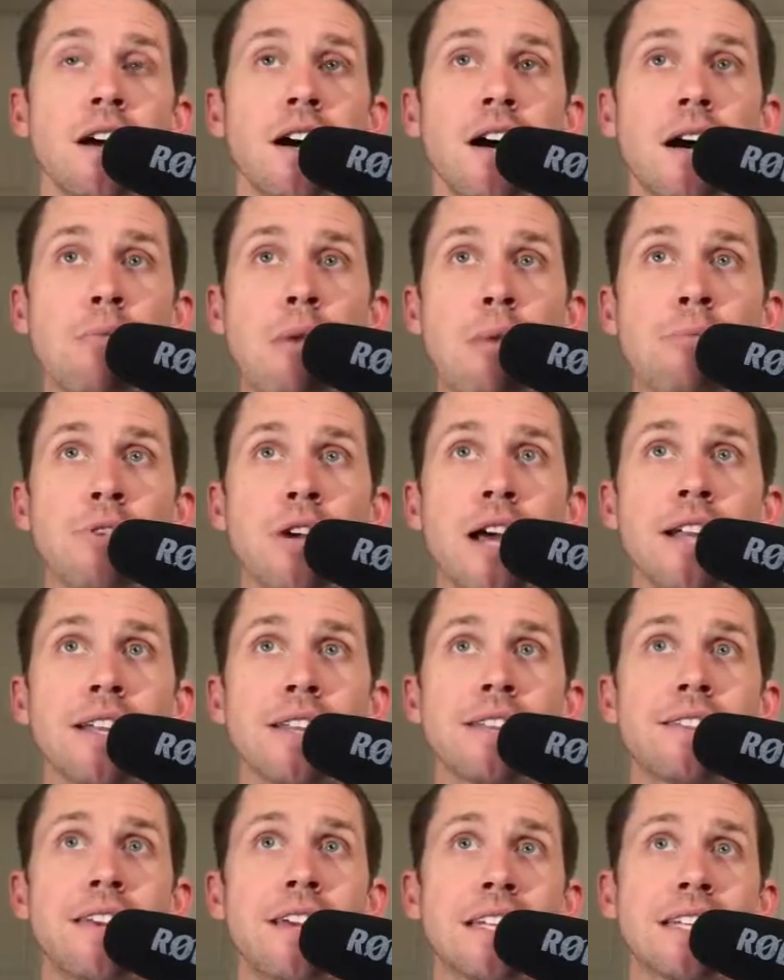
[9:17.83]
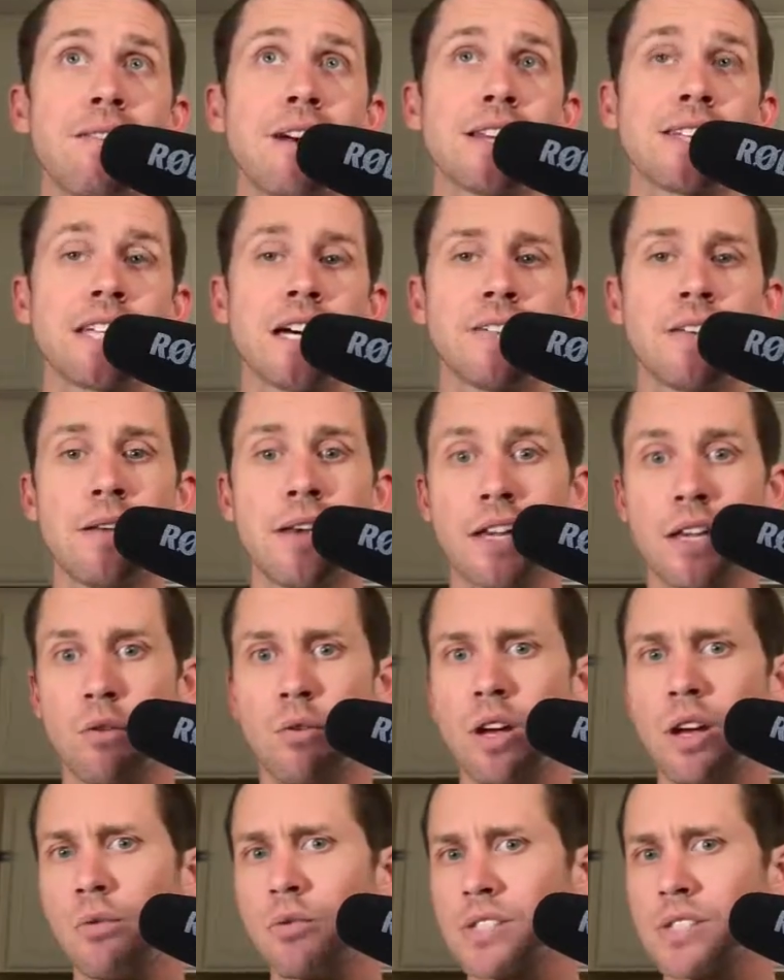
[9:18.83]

I'm trying to think to myself, I'm like, wait,